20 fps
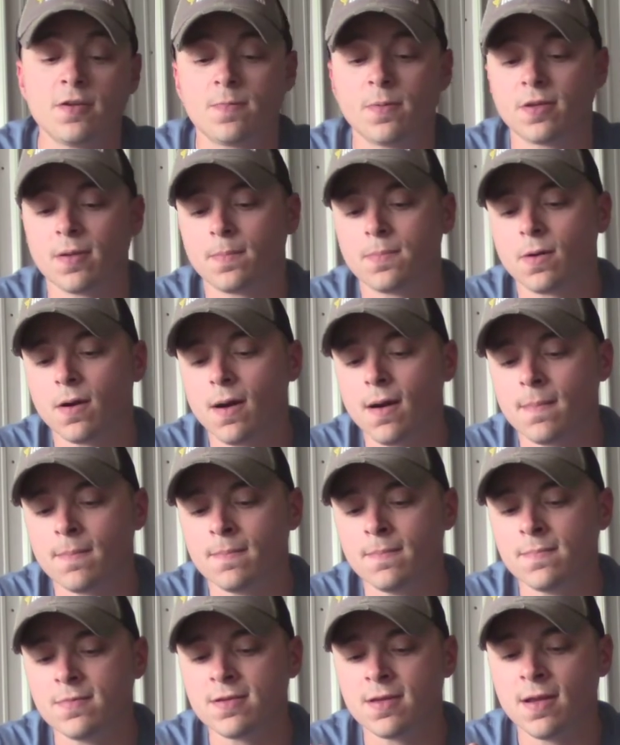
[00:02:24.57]
But the
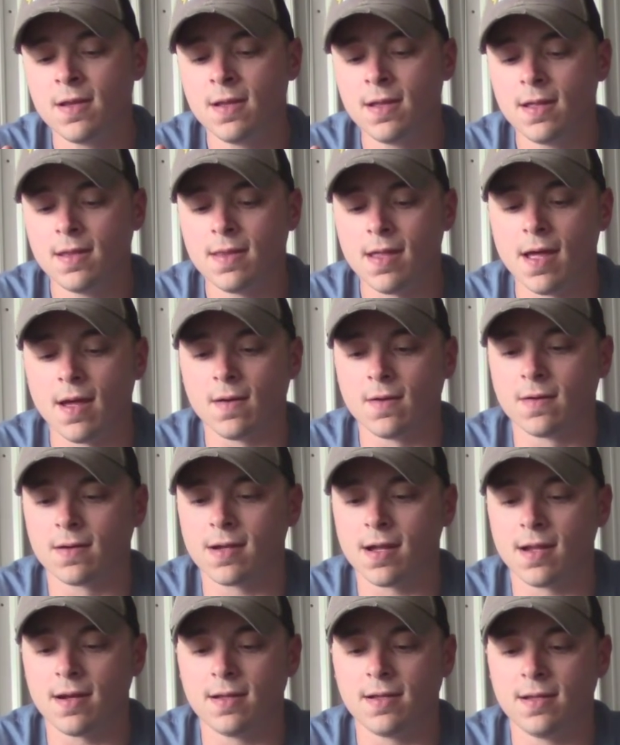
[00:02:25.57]
problems that are
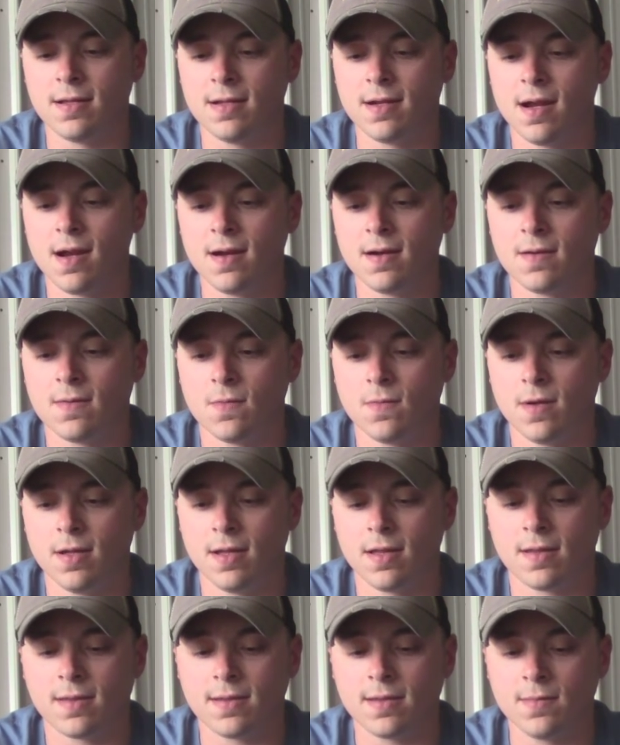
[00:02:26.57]
kind of inherent
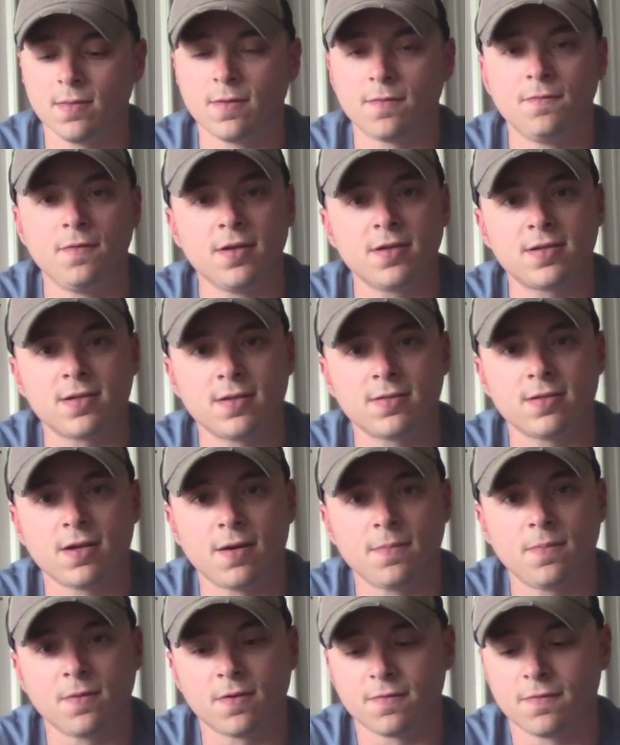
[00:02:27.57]
with fishing a
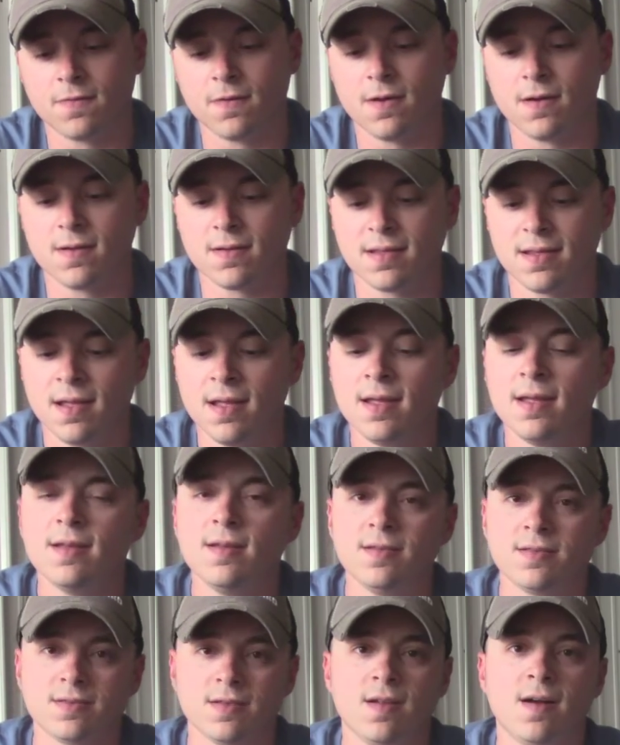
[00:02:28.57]
topwater frog
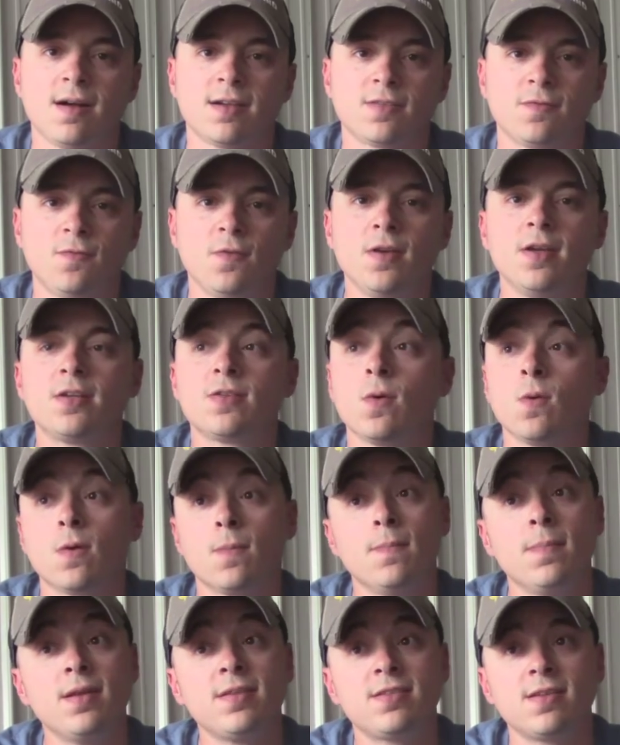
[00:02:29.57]
is lost fish or
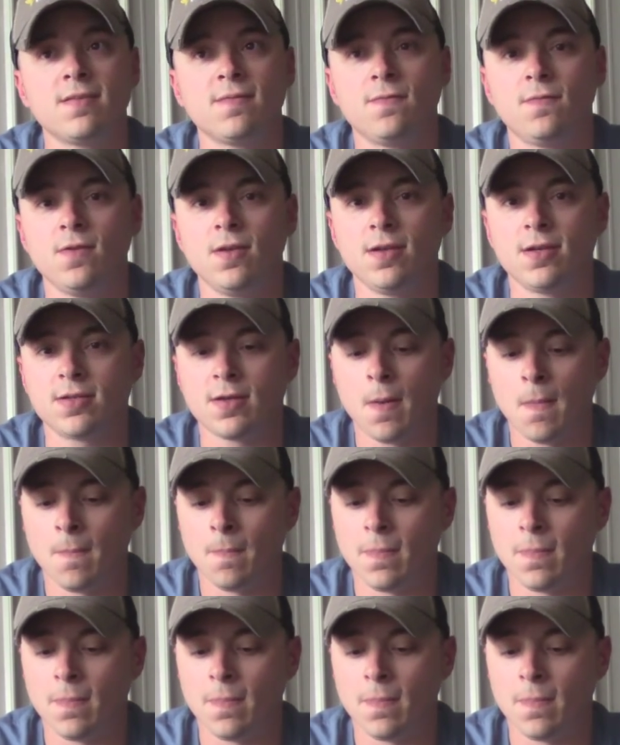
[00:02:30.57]
missing fish.